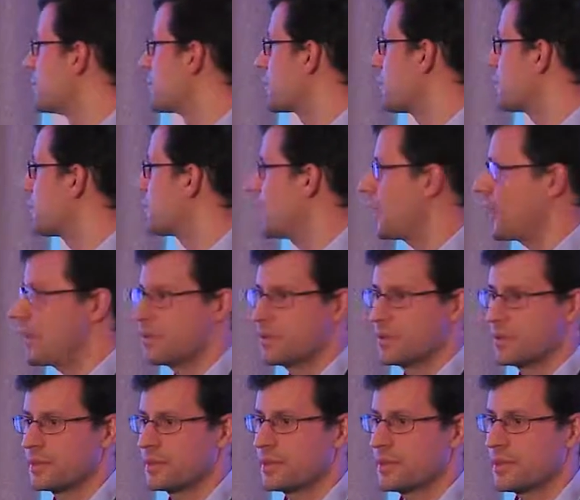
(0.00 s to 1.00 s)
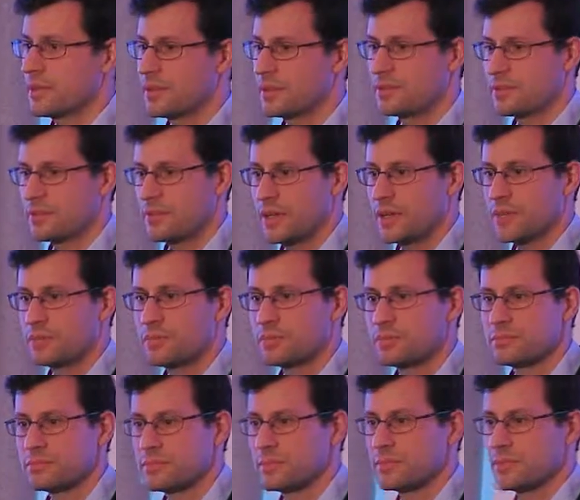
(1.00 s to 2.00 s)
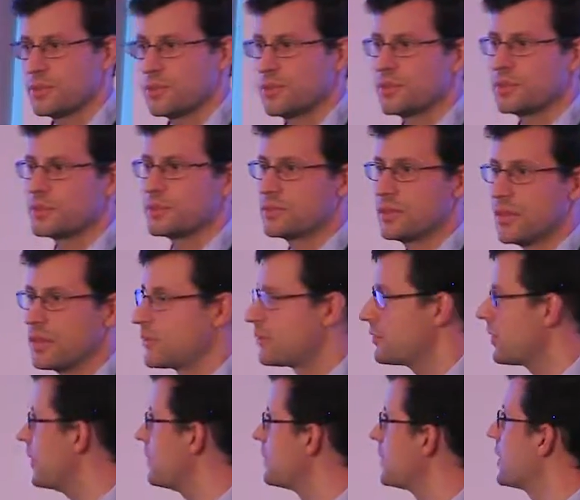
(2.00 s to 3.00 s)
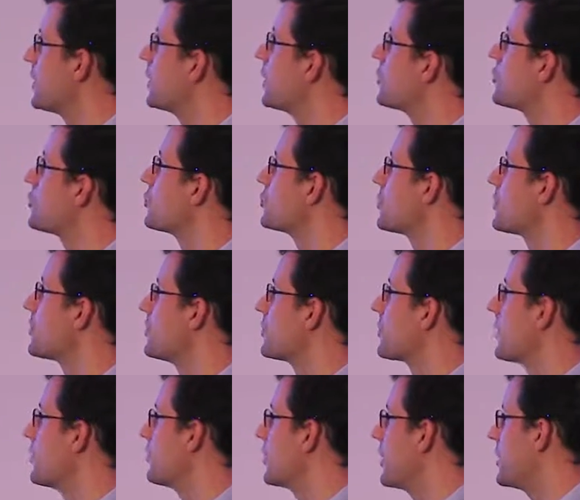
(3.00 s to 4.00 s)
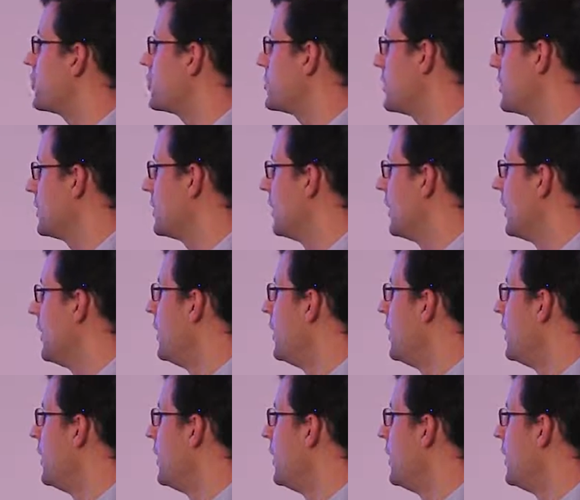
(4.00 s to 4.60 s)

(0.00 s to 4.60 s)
because I haven't quite sold it to everyone that they should just look at Bayesian.